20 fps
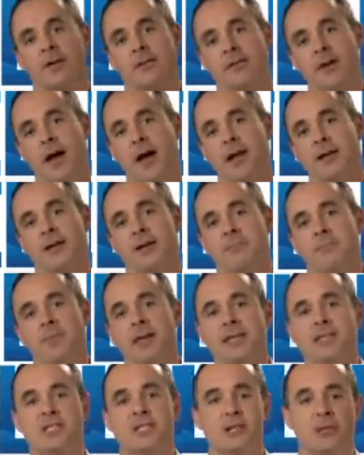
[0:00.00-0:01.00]
that
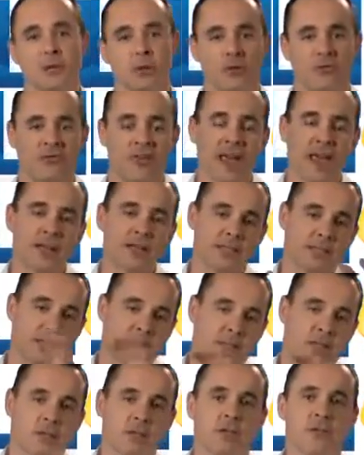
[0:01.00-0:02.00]
makes it look
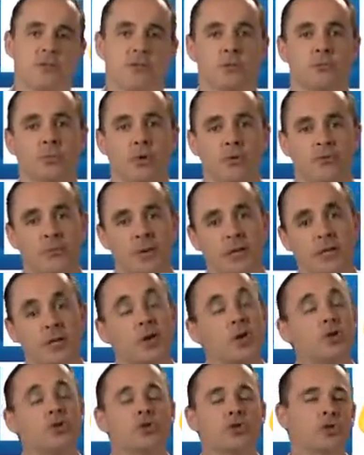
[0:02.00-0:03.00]
fancy and it gives you movement.
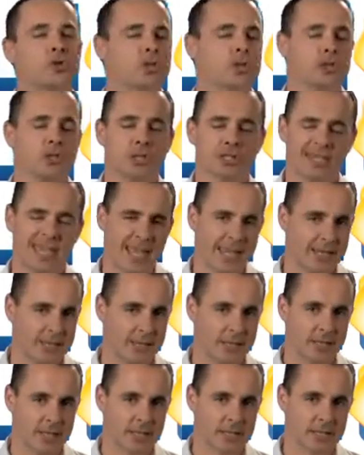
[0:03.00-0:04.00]
Search engines can't
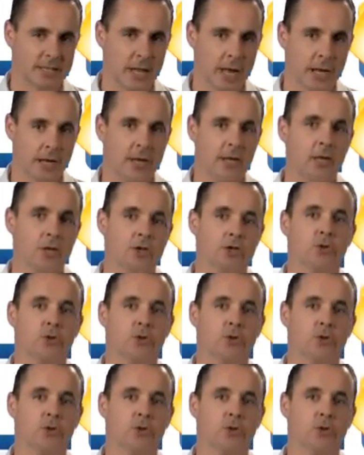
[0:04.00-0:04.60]
index that.